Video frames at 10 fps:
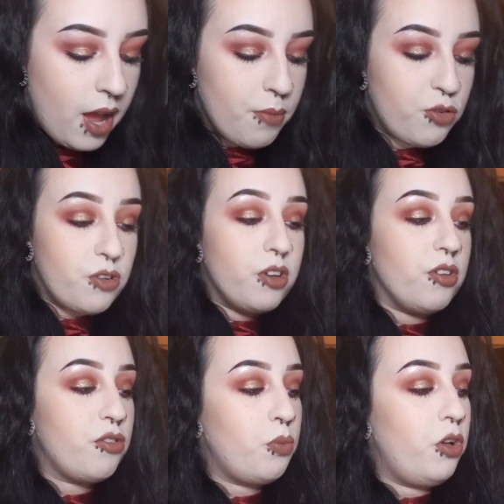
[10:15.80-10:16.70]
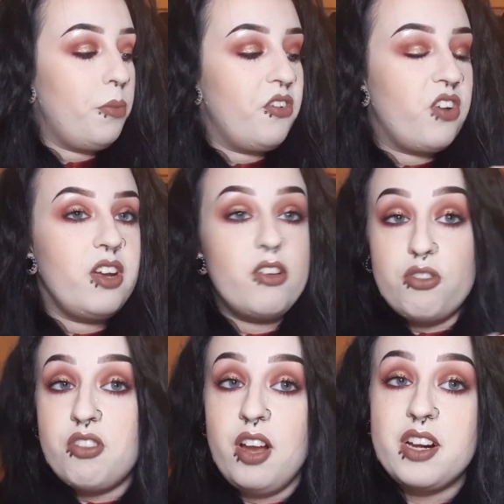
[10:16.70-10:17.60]
I'm just going to swirl my finger
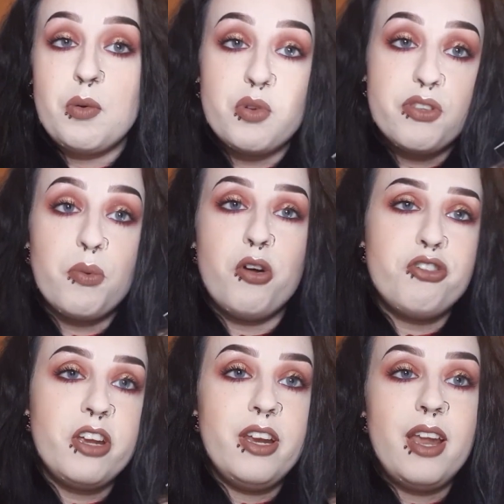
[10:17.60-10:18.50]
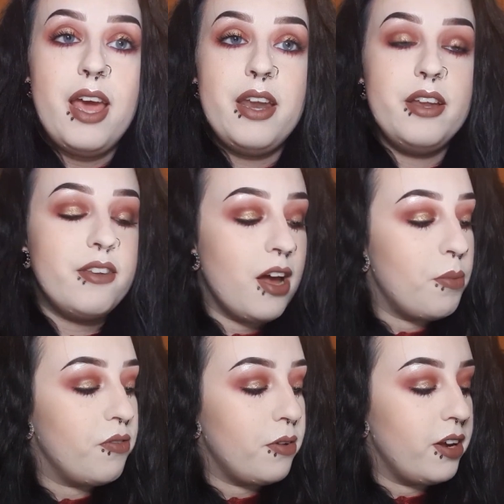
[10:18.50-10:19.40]
just like I would swatching any type
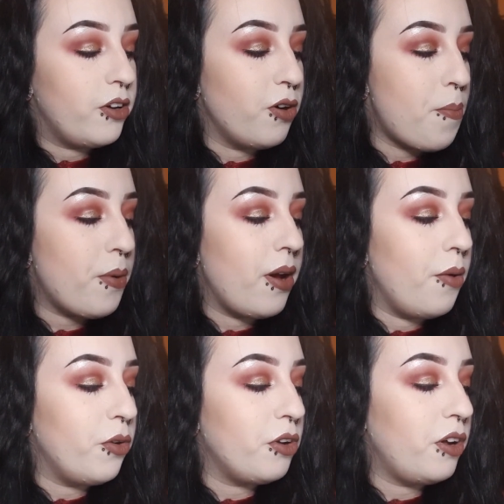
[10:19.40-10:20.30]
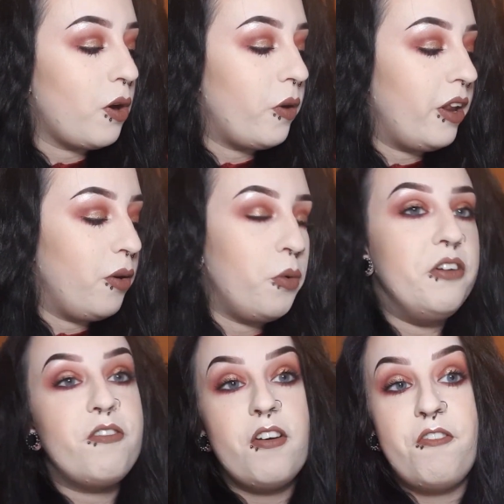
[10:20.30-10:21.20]
of makeup, and we're going to go in
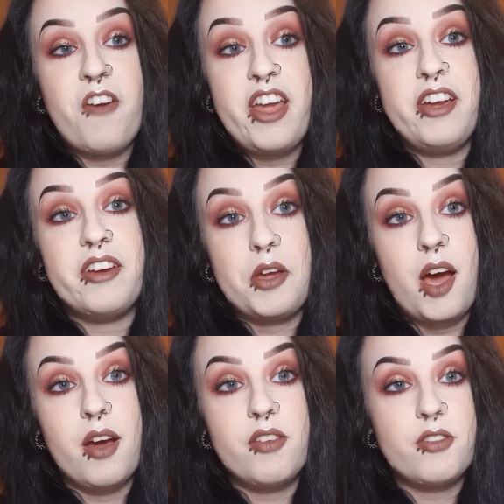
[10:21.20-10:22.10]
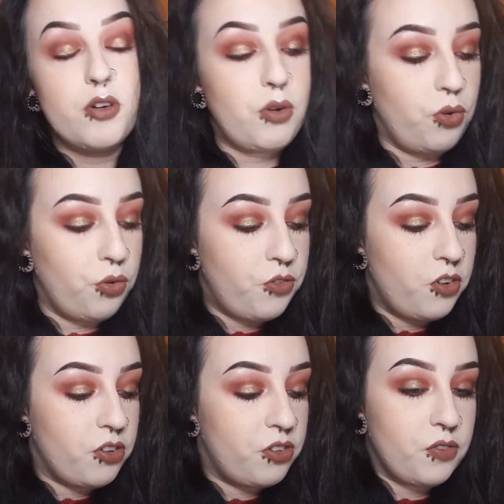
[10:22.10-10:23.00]
with fake ice cold first of